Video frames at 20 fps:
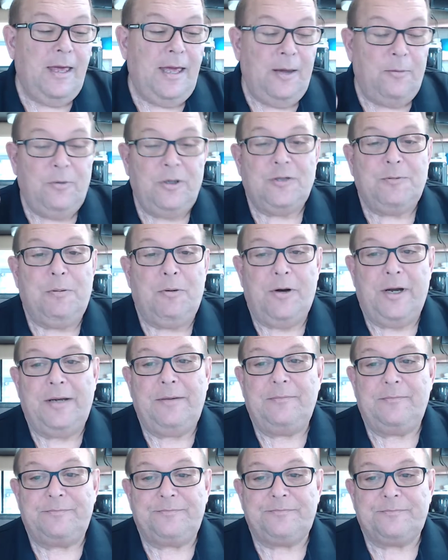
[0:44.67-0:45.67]
At which
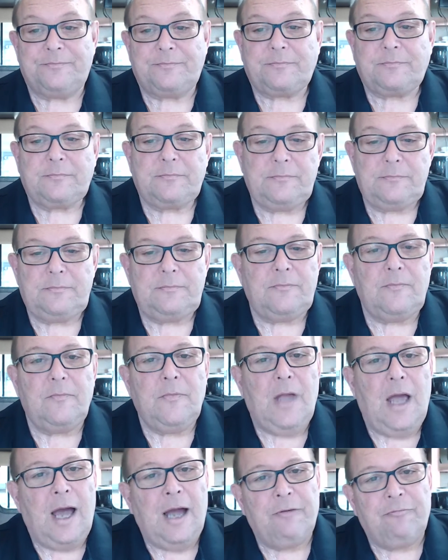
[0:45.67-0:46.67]
point,
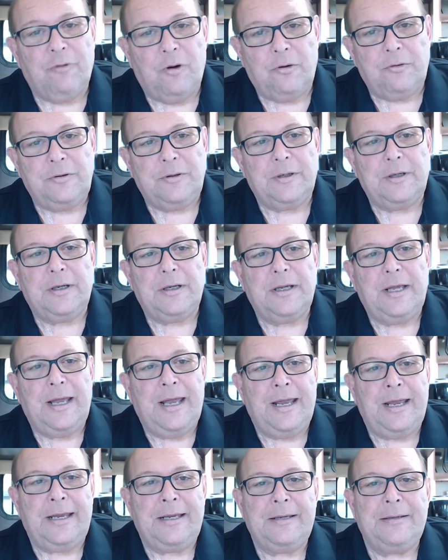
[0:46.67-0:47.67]
I wrote
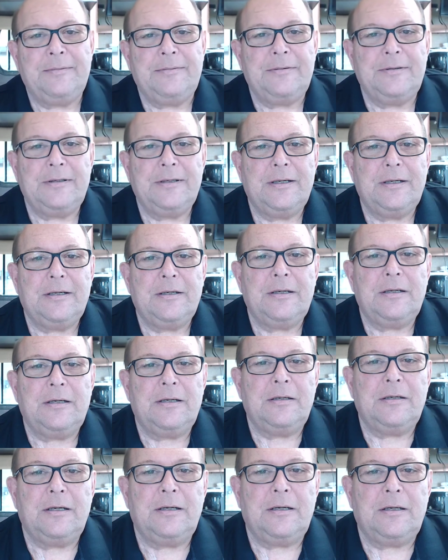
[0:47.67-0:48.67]
a
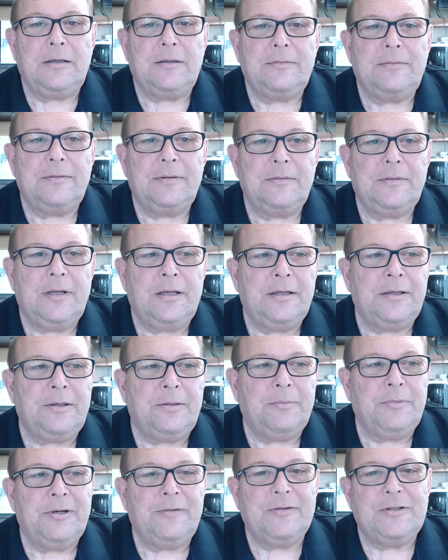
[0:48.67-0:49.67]
uh, a
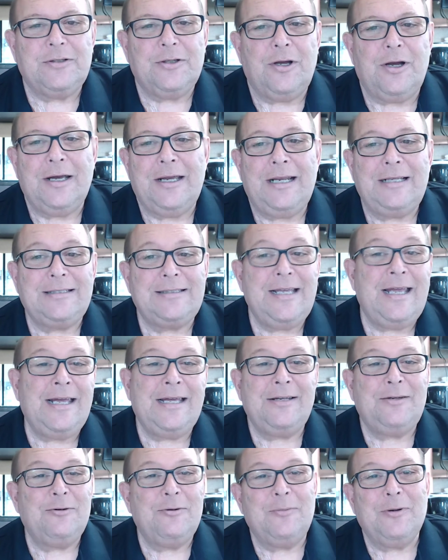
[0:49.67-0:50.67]
little bit of a song, and I sang
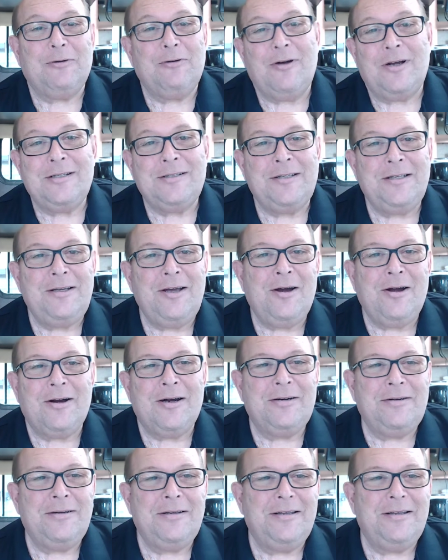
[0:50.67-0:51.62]
it to him across the yard